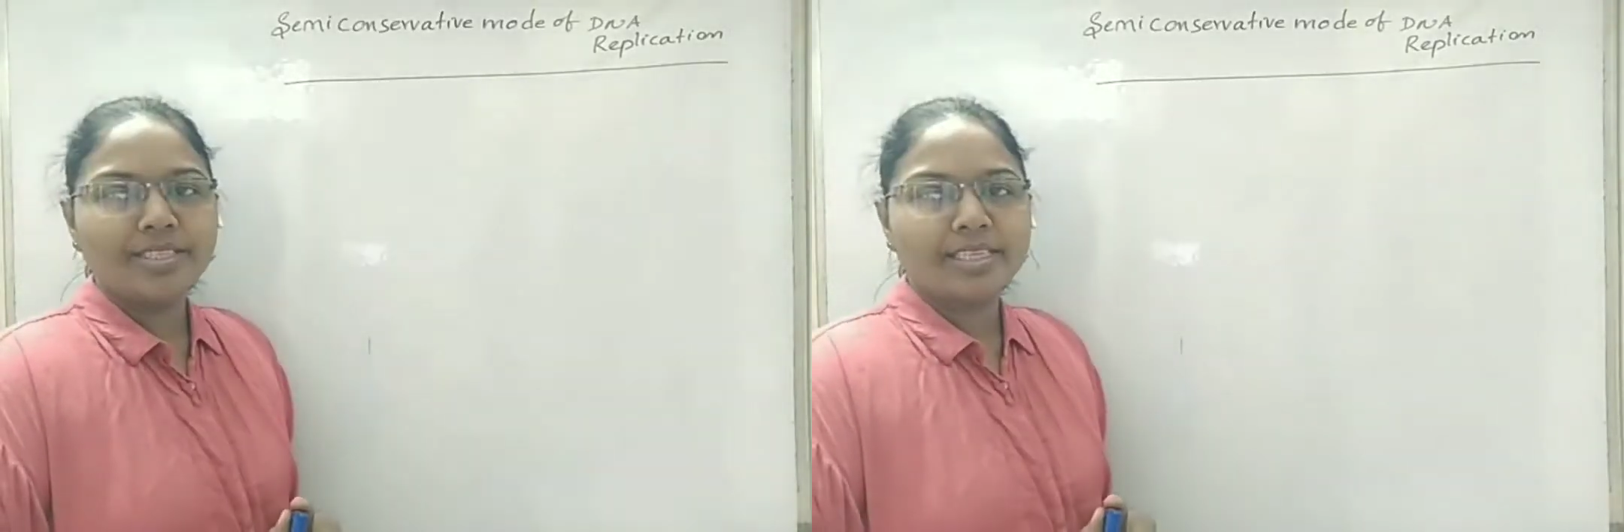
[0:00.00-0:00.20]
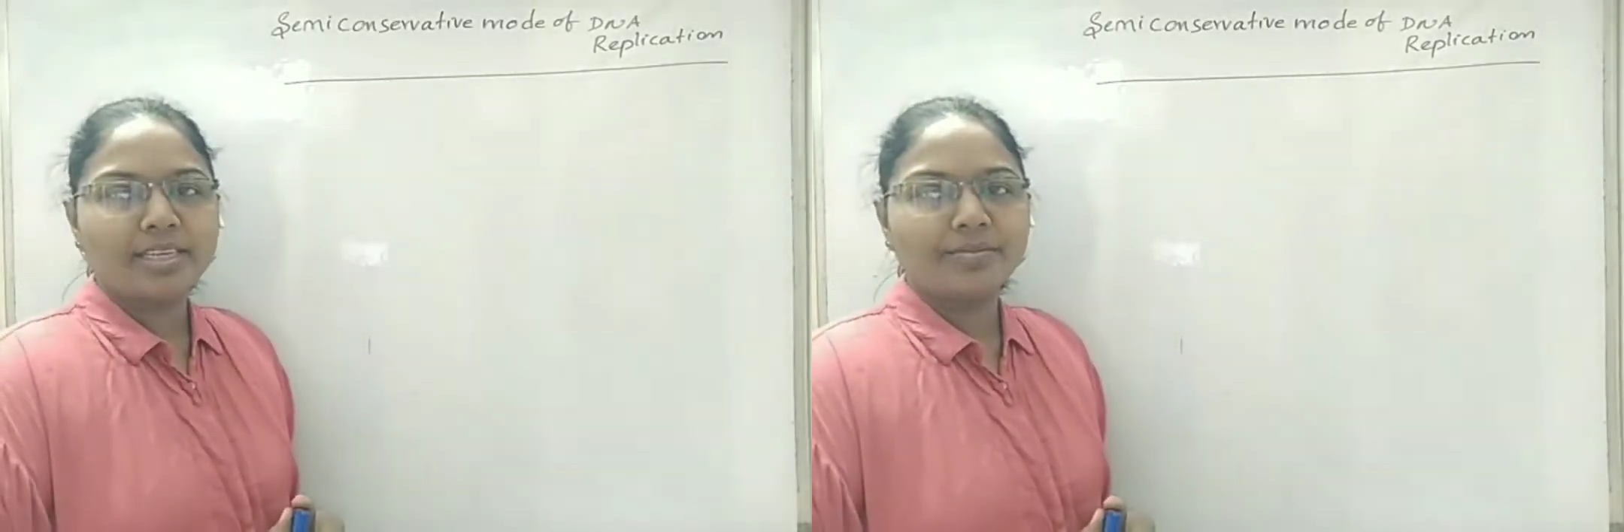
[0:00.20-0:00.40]
will
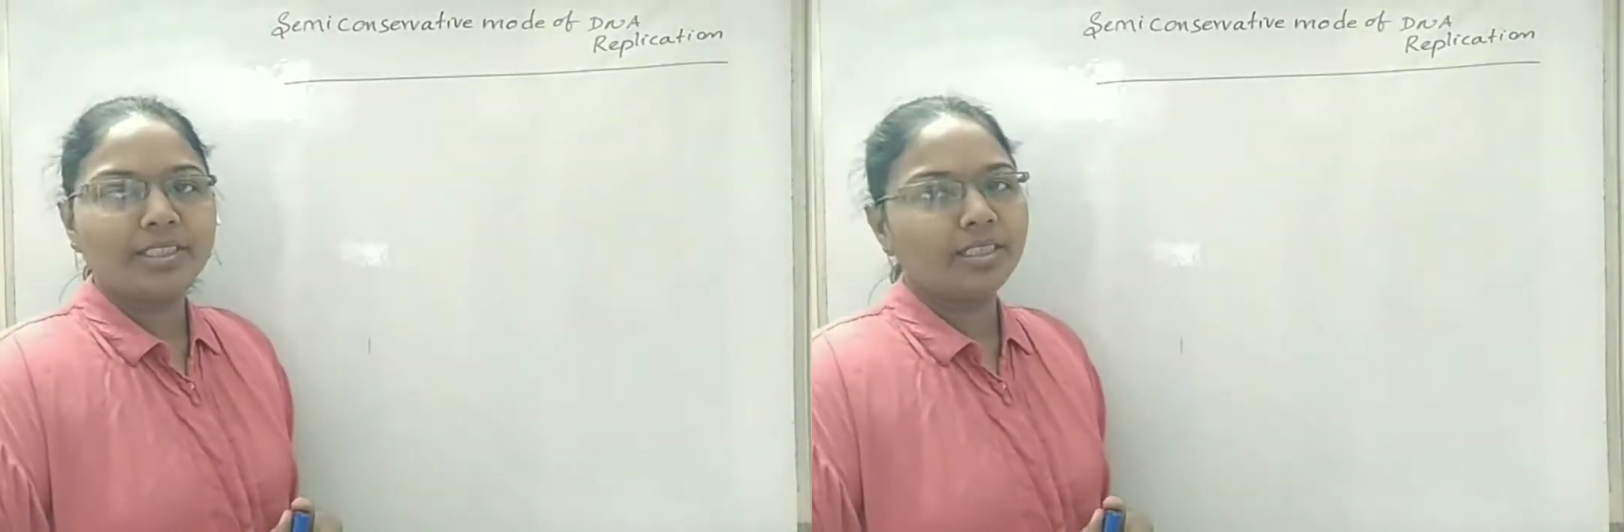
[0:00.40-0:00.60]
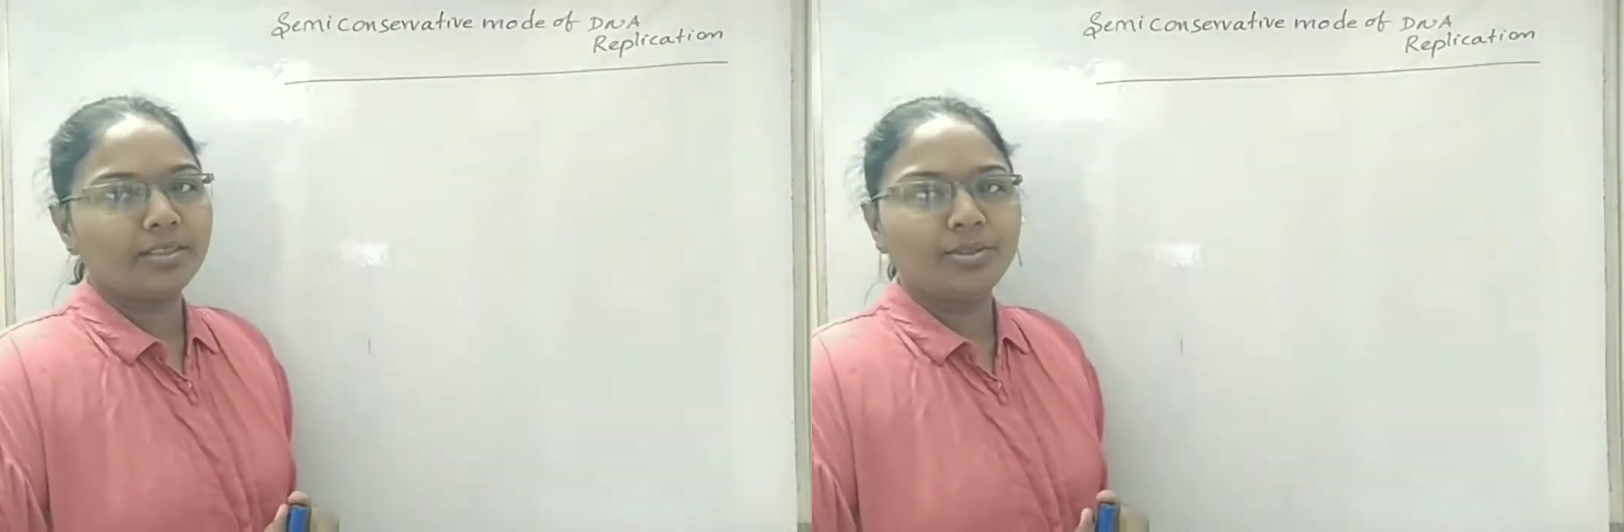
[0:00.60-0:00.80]
start
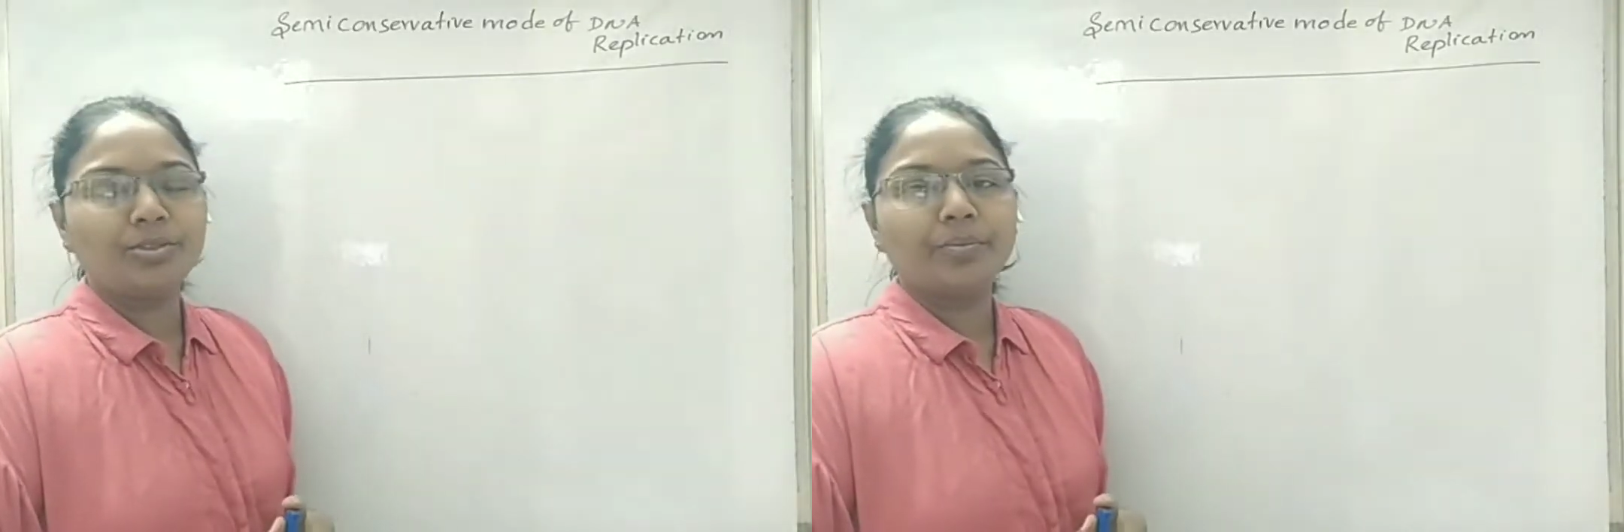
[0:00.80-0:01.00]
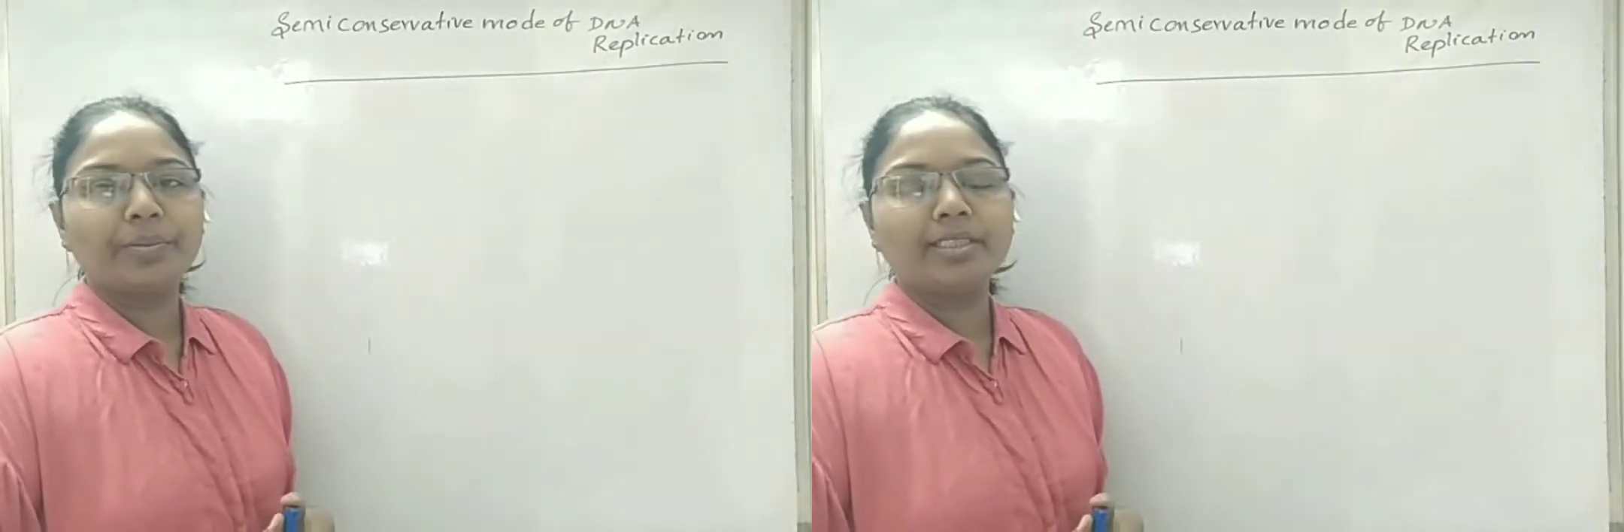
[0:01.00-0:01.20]
with a new
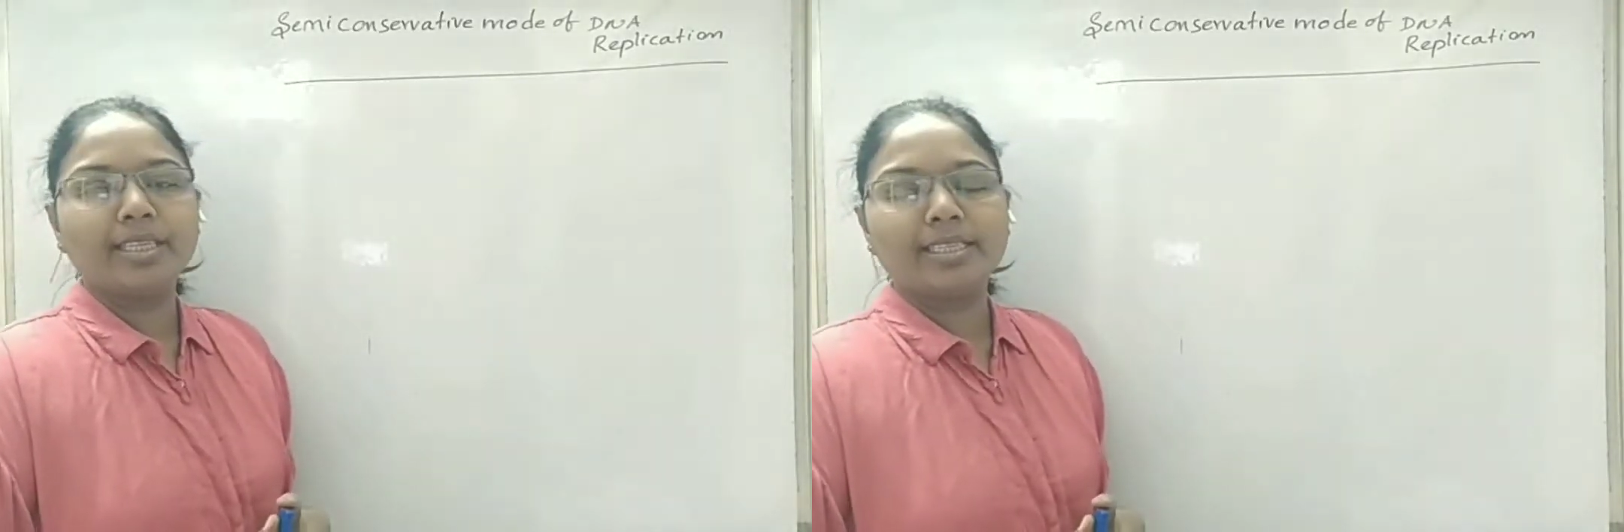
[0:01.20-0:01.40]
topic,